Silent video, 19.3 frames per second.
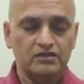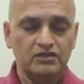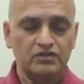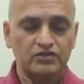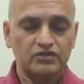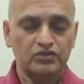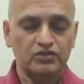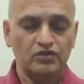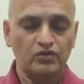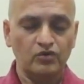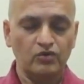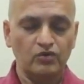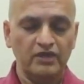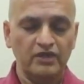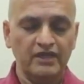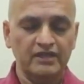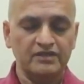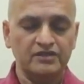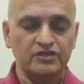
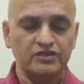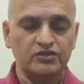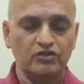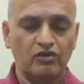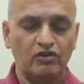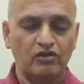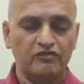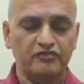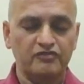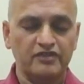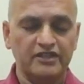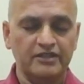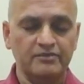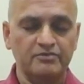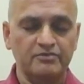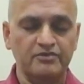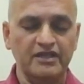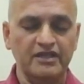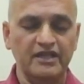Slowly and softly
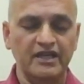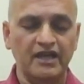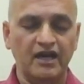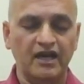breathing